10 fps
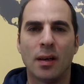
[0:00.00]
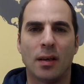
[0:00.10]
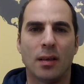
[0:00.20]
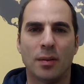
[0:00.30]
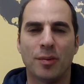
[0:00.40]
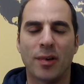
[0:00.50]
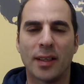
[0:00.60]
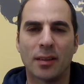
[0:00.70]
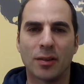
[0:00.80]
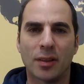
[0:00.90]
um,
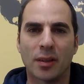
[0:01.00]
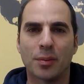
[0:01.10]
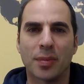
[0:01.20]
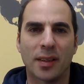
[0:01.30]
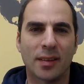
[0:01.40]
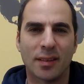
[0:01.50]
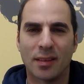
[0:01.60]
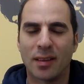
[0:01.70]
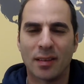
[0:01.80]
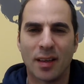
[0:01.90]
rights owner complaints.
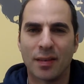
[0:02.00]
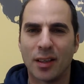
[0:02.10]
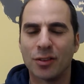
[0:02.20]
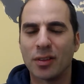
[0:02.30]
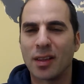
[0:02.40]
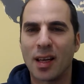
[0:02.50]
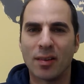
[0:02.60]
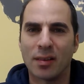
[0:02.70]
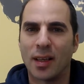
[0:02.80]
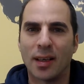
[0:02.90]
They have
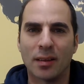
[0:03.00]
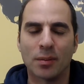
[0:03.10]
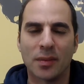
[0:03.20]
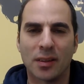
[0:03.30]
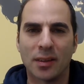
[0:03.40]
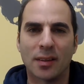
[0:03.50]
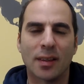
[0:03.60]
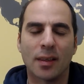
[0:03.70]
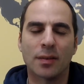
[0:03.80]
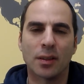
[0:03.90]
100,000 items. It's
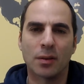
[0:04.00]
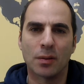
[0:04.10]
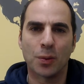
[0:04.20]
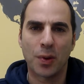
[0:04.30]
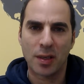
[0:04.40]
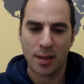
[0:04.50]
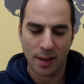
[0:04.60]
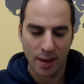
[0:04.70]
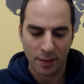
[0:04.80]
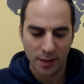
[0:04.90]
not even worth the
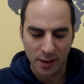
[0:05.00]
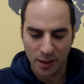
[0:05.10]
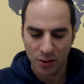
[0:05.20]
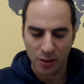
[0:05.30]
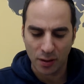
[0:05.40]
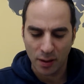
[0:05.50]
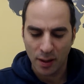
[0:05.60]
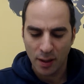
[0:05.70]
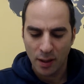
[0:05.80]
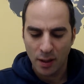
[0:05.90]
conversation.
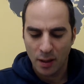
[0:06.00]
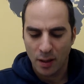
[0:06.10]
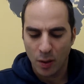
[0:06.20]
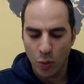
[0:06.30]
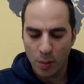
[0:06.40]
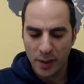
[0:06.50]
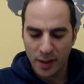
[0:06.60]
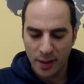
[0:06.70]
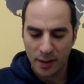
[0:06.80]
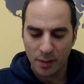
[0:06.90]
A woman
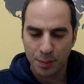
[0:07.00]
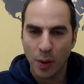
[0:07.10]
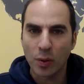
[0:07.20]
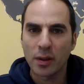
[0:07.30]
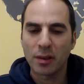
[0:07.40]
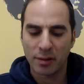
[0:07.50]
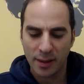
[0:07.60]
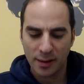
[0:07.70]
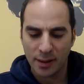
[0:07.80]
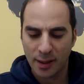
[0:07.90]
in Bowling
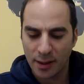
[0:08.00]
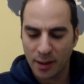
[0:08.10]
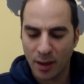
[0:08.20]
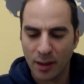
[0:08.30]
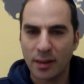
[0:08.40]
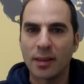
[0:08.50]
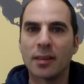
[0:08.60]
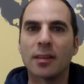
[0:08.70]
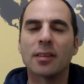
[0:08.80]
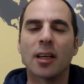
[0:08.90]
Greens, Kentucky,
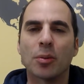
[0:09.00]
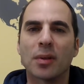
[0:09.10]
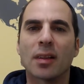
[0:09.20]
disabled